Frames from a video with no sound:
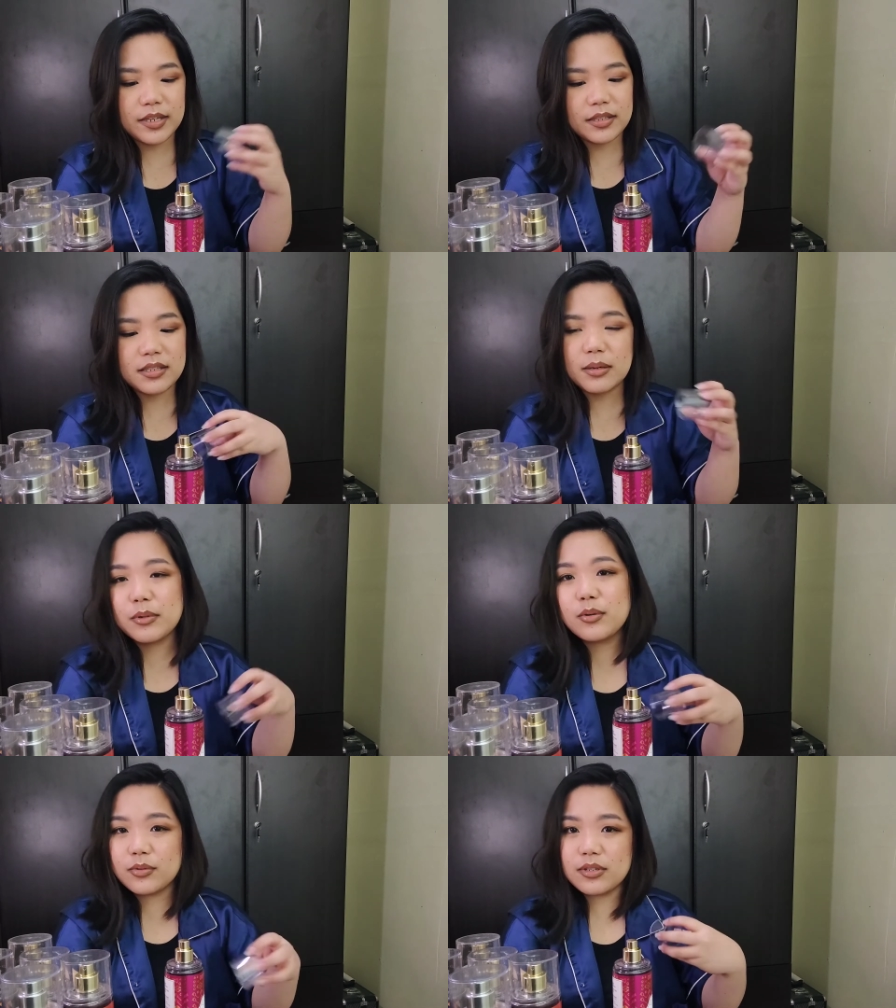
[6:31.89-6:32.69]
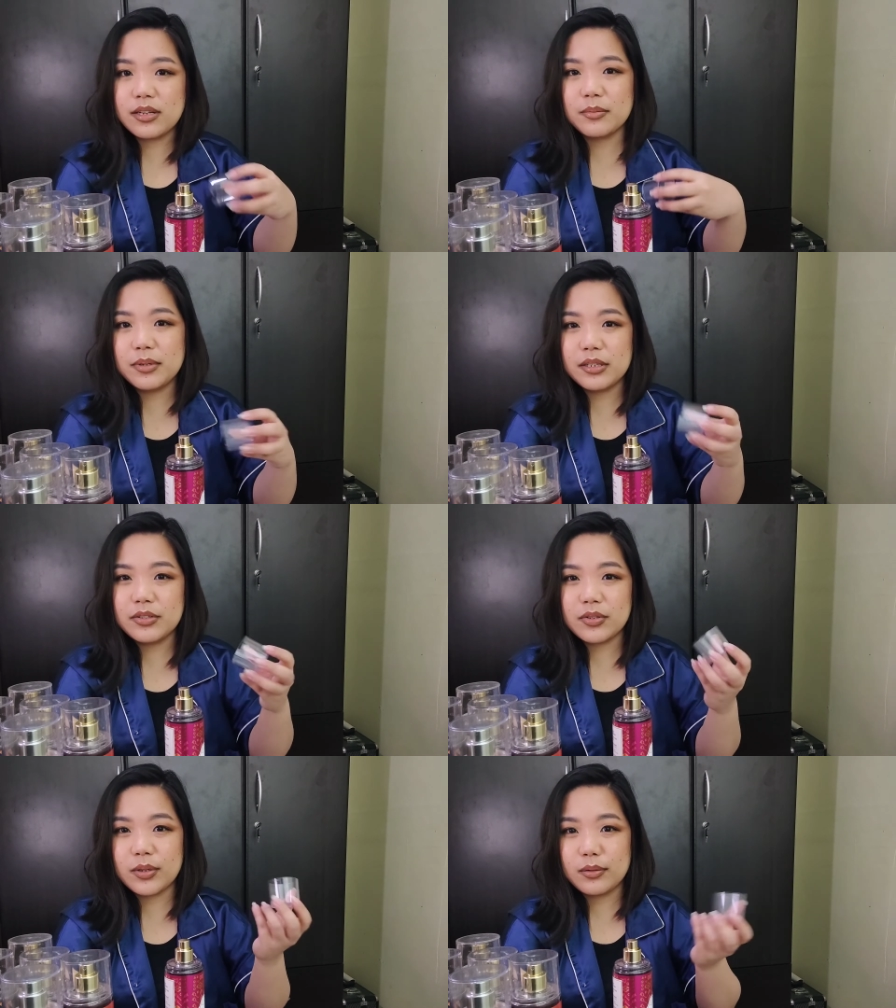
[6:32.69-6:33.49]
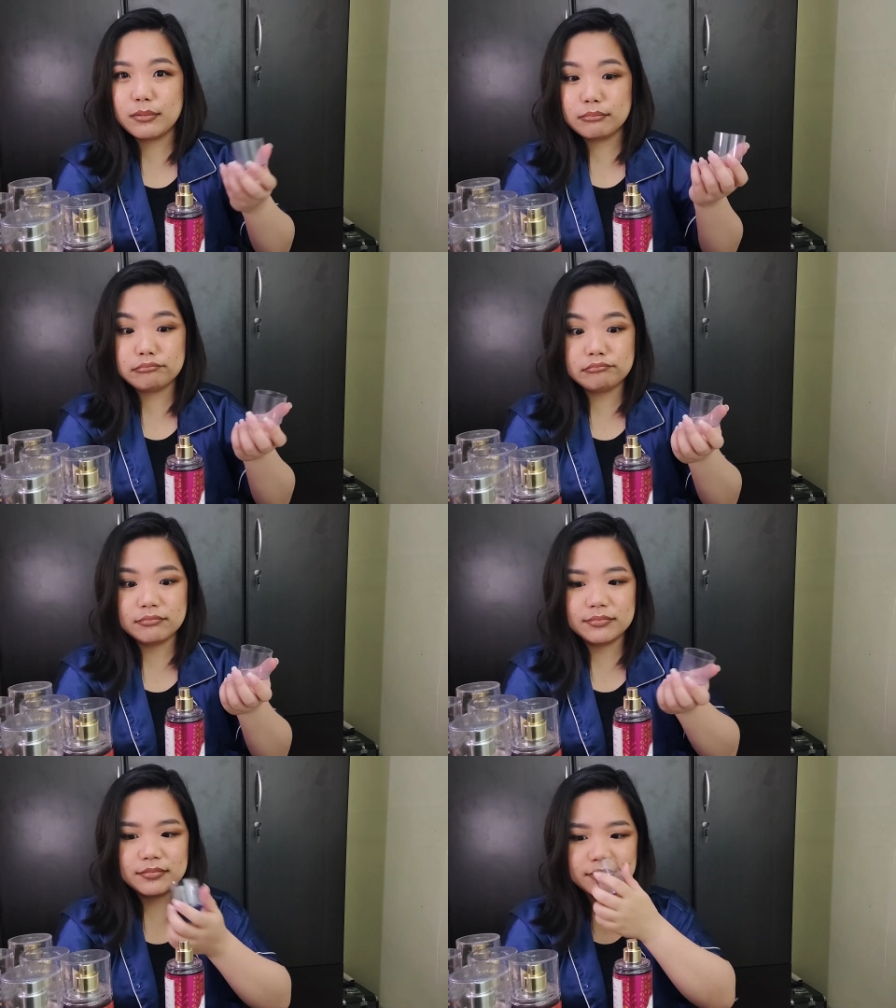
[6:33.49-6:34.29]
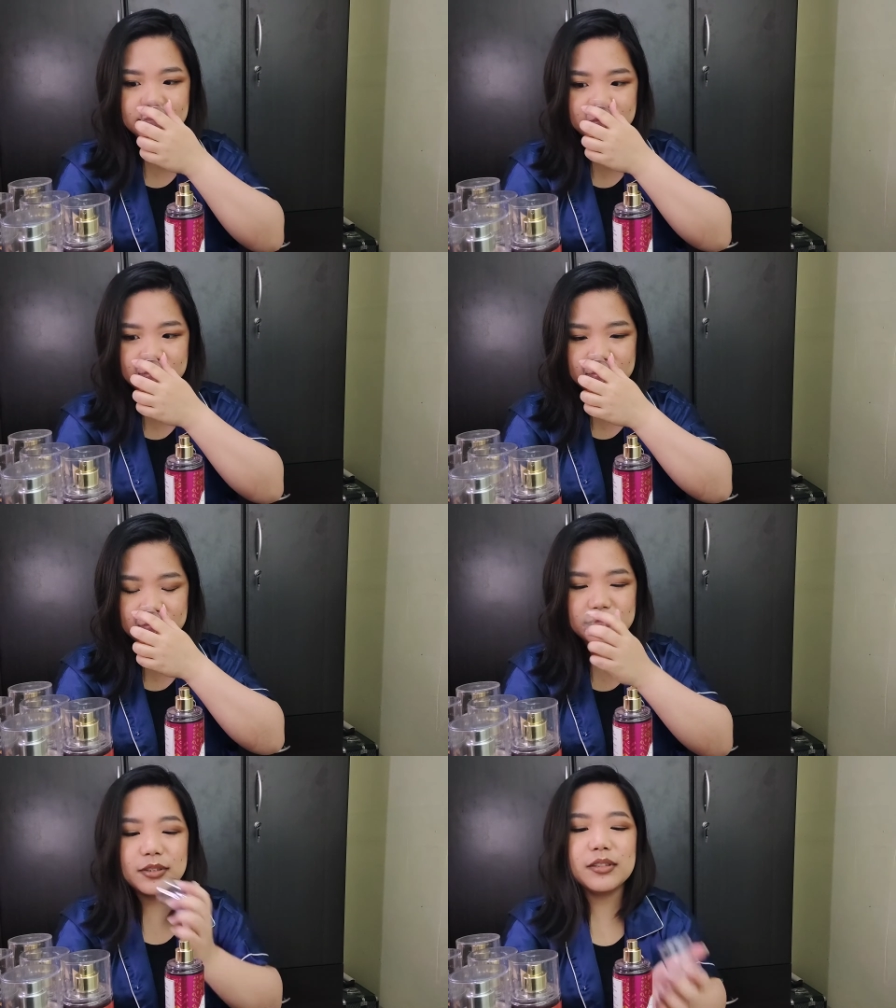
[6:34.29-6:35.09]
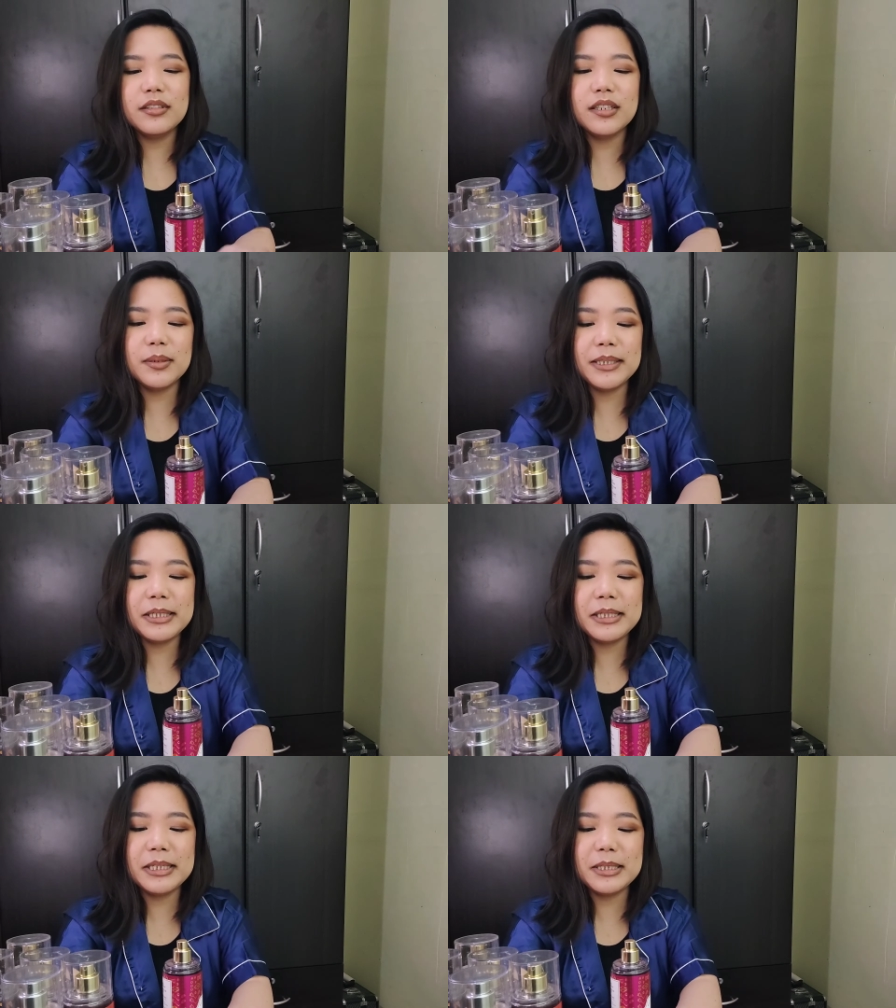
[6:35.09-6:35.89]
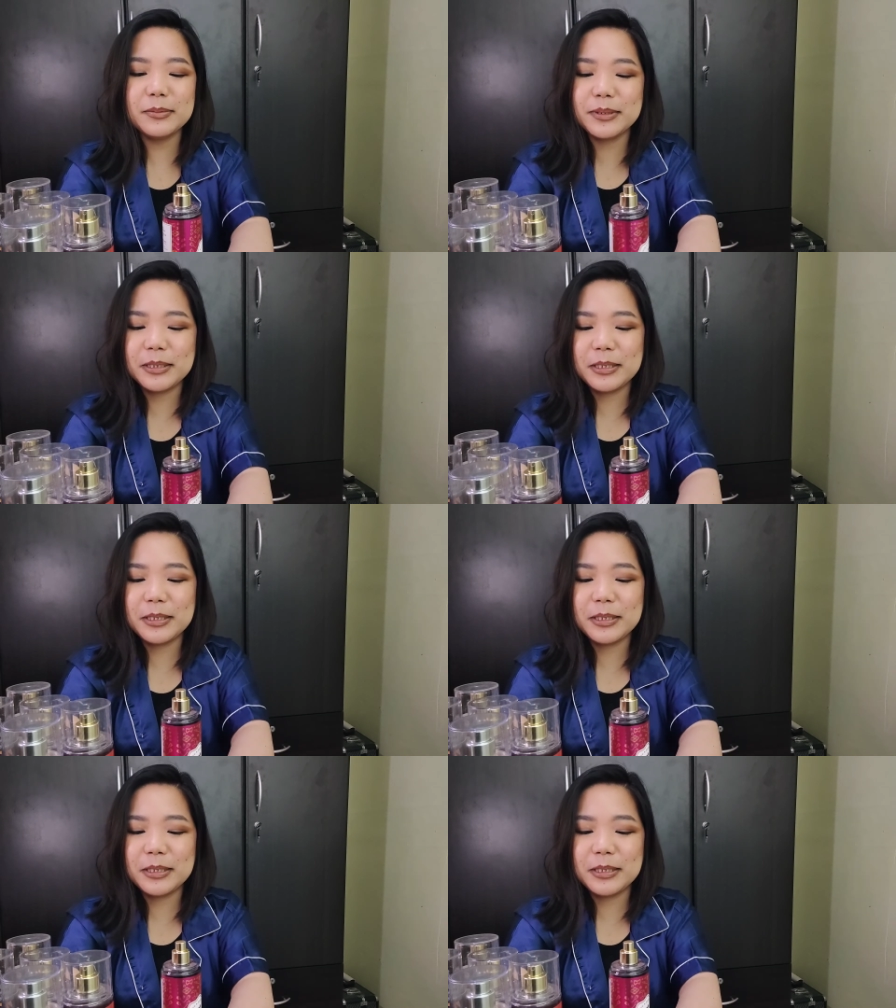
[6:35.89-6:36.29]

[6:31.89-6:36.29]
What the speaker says: And summer ko sila nabili, so... Oh my god.